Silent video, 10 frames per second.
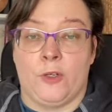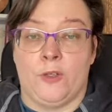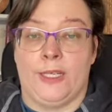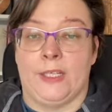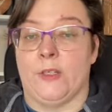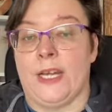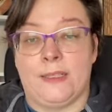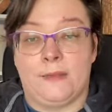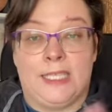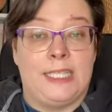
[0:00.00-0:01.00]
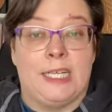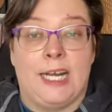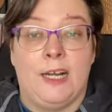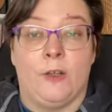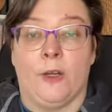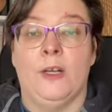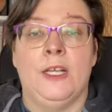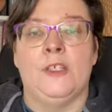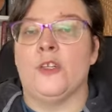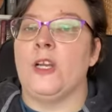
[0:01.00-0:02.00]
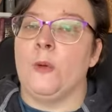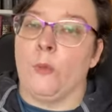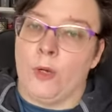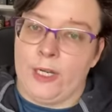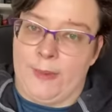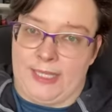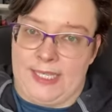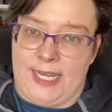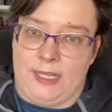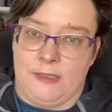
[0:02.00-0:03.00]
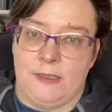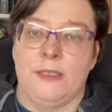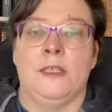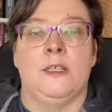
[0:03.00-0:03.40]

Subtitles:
early and you're not getting the color, so you're not worried about the tannins.